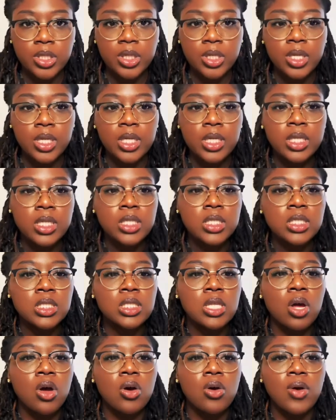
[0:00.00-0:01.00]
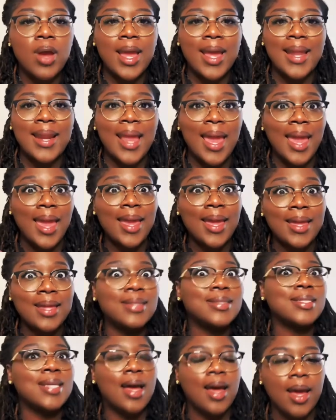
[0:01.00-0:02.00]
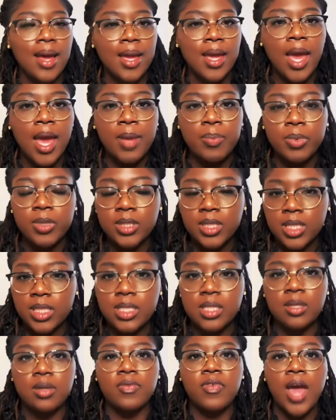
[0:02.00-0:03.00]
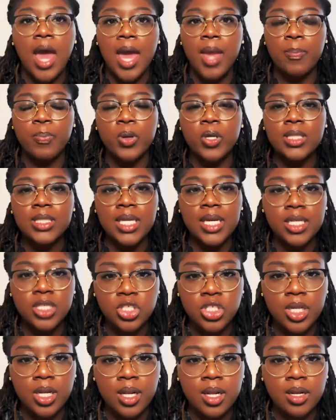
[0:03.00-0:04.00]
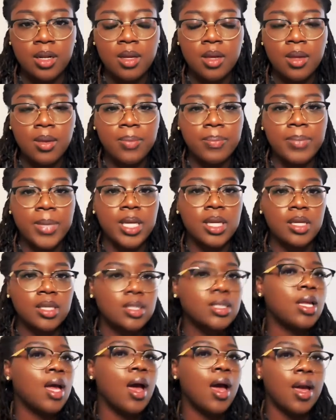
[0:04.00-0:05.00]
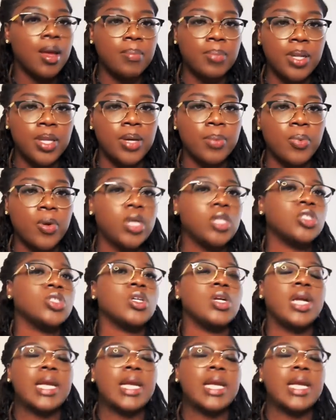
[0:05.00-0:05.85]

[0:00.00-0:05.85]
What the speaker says: So an anti-hypertensive, hypertension means high blood pressure.